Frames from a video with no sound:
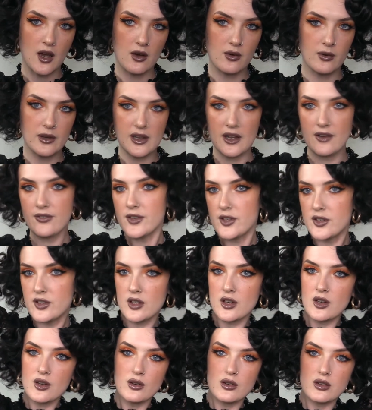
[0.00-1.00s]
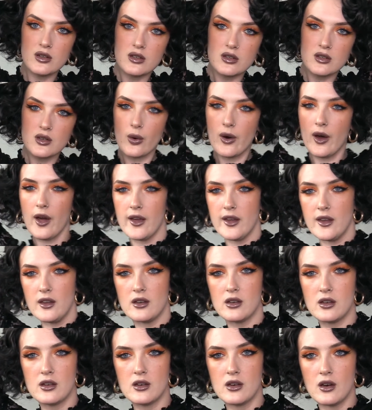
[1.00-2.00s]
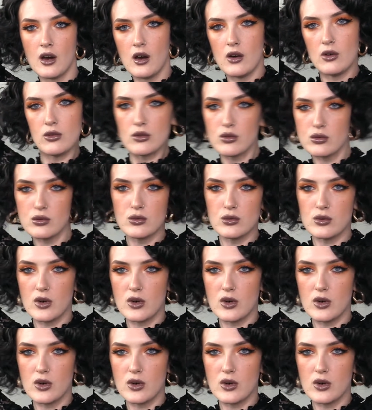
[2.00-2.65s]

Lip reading: it'll have to do quite, ooh,